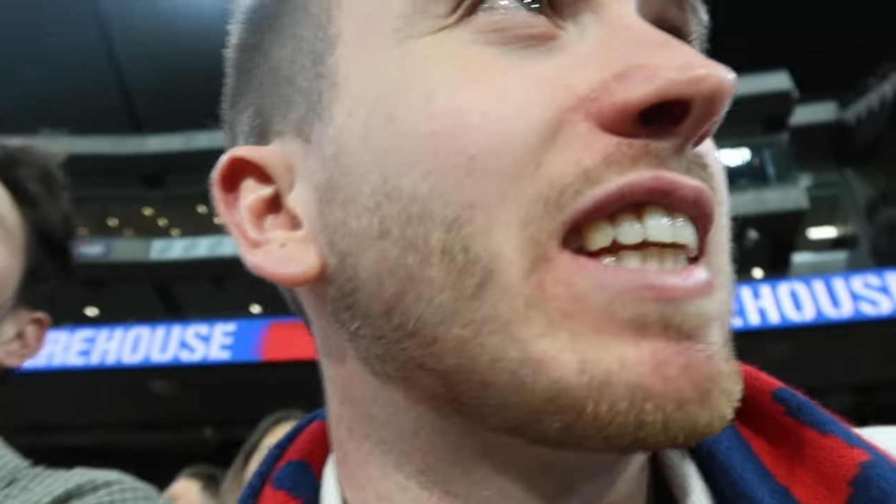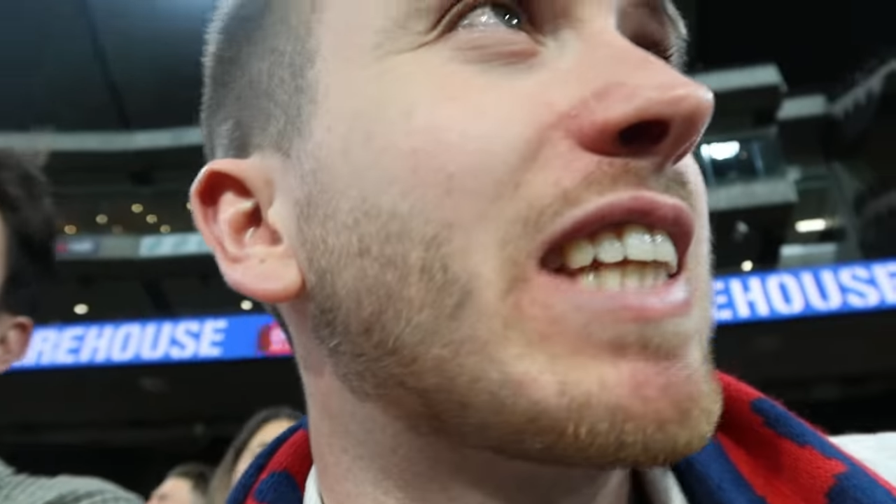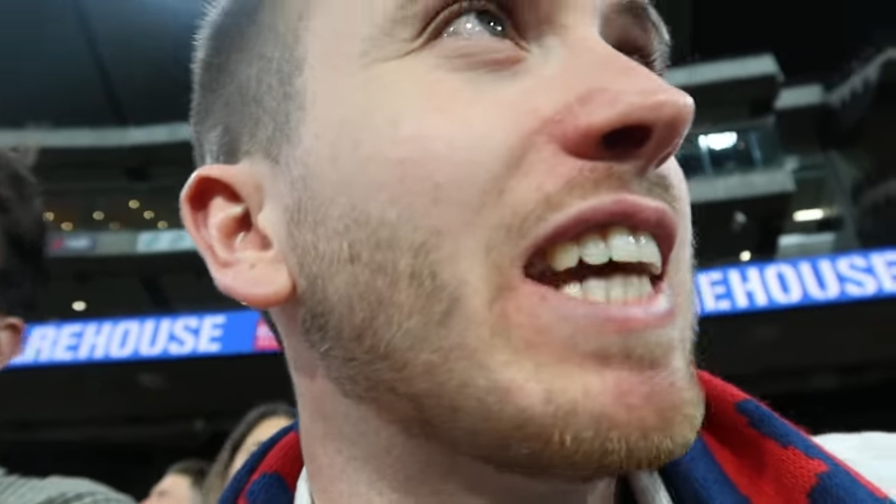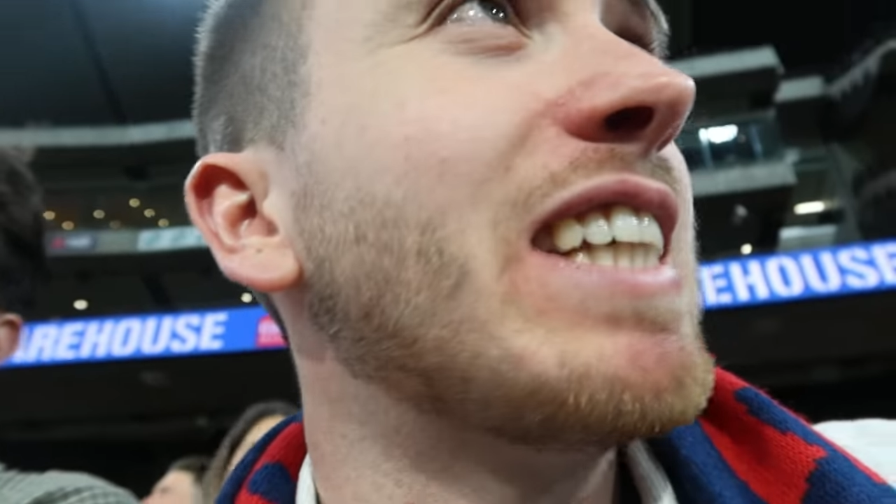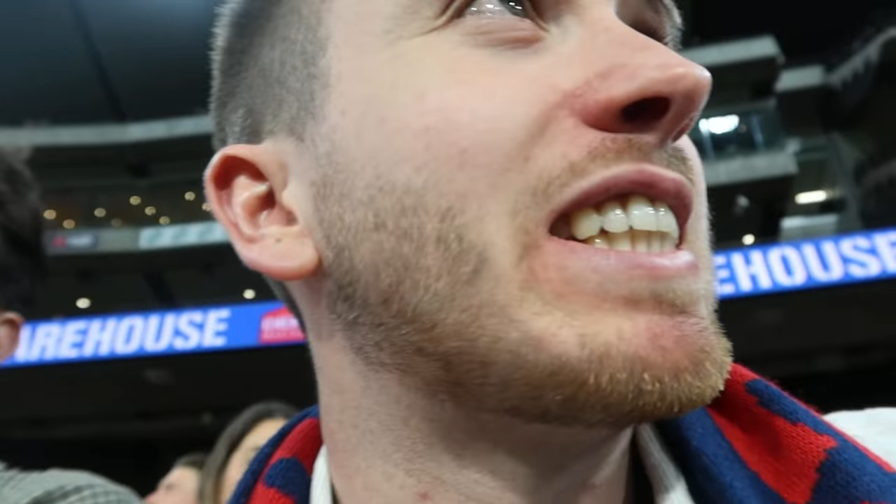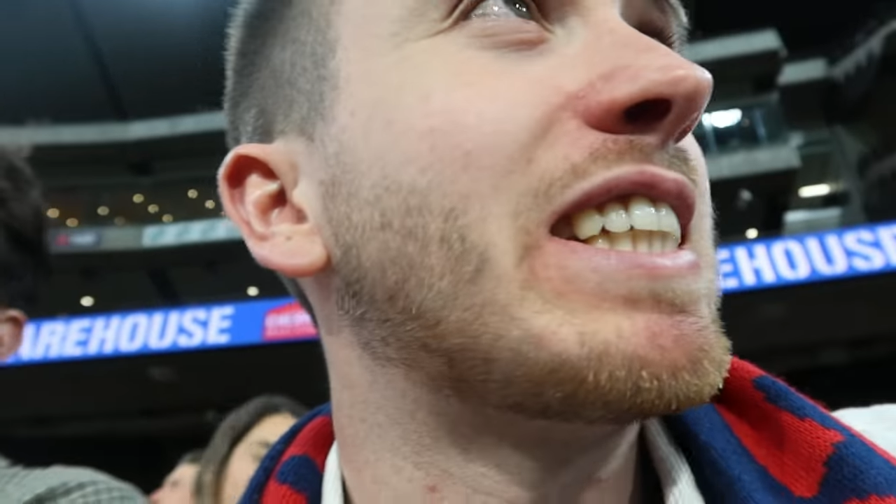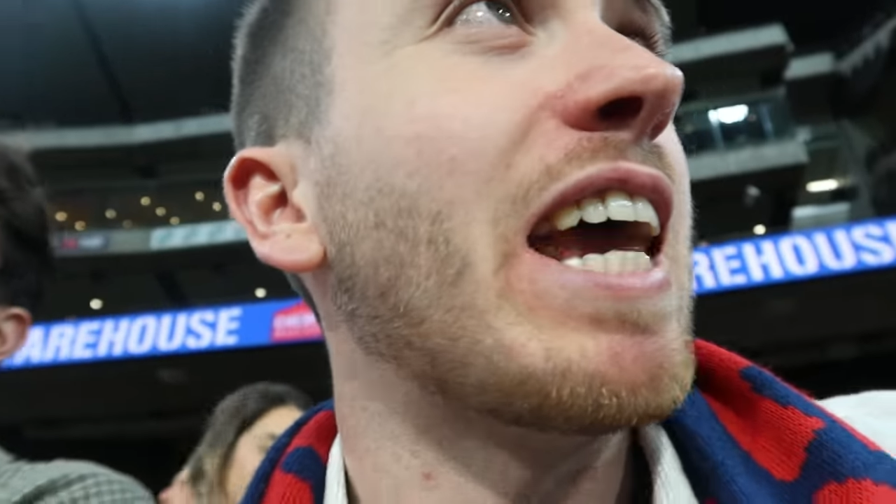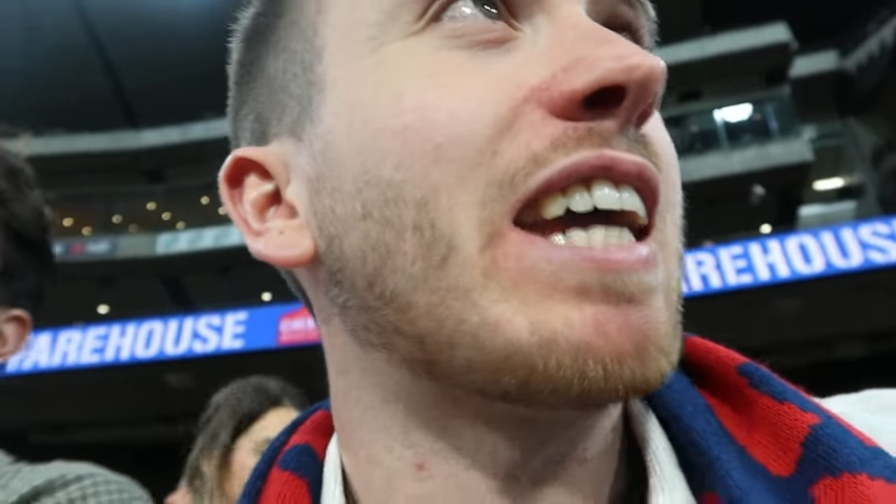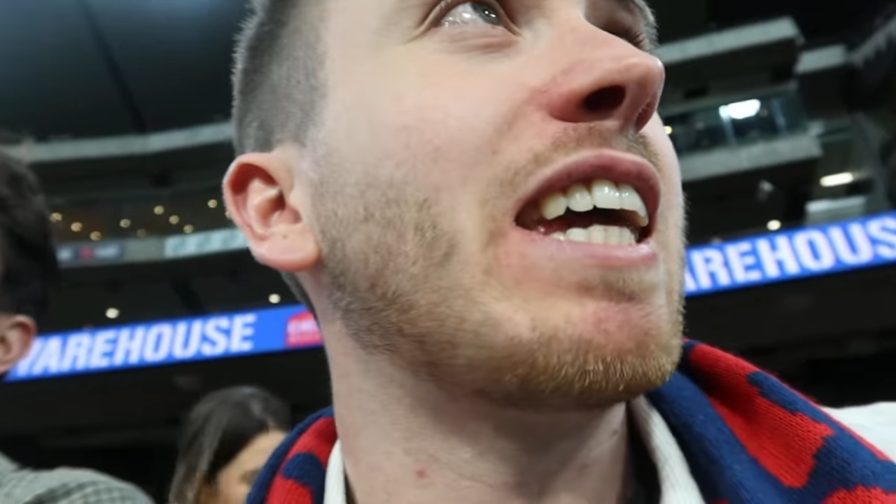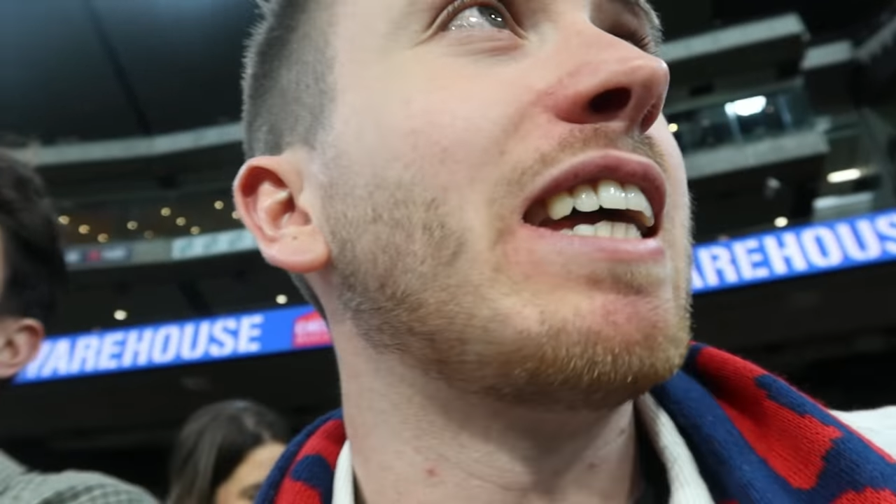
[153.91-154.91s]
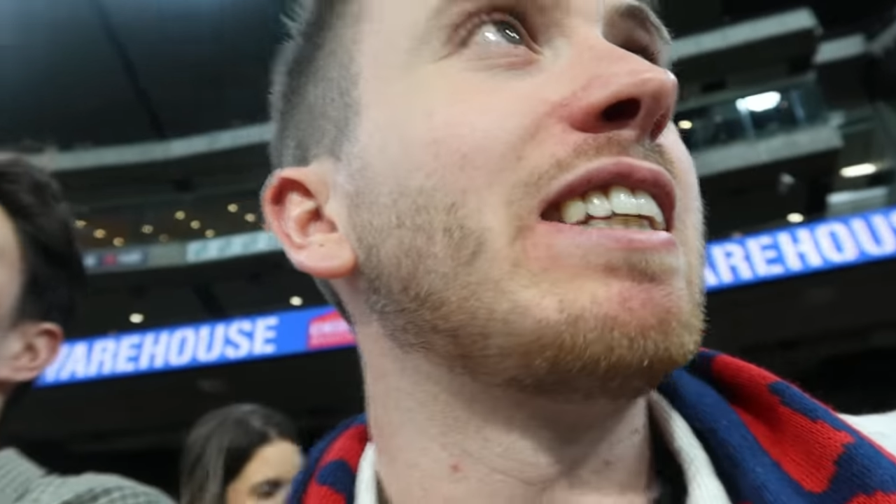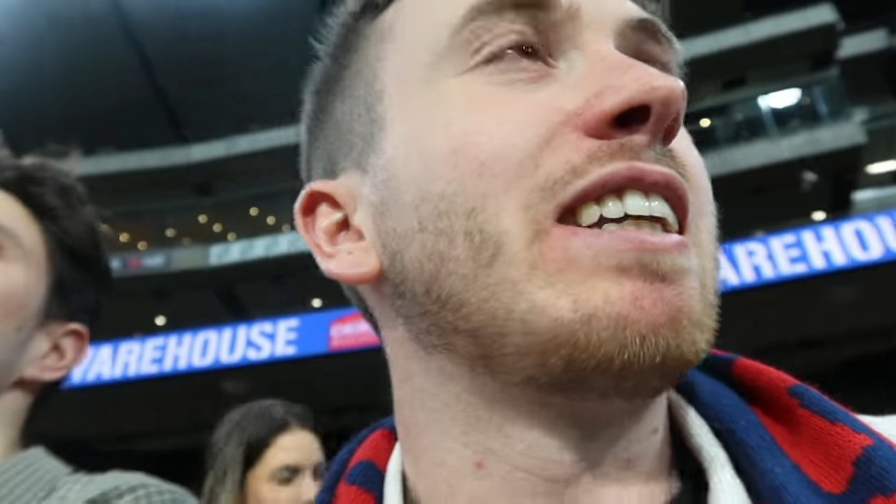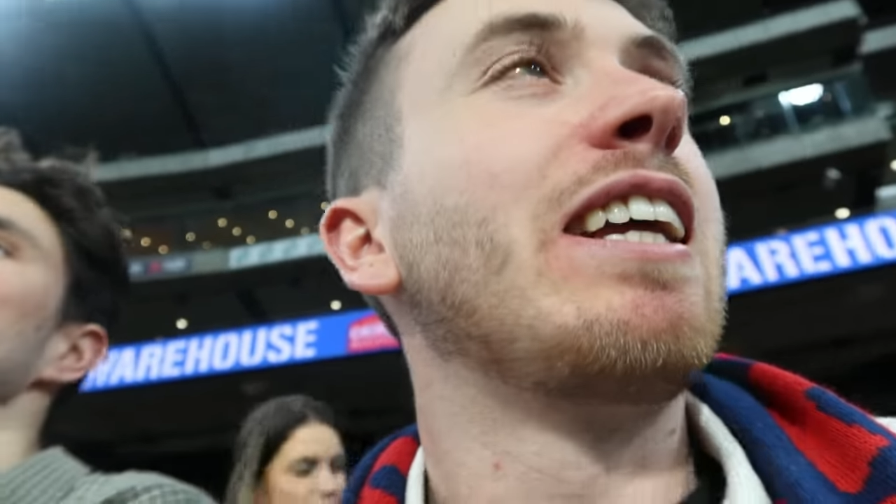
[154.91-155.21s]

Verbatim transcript: the D second.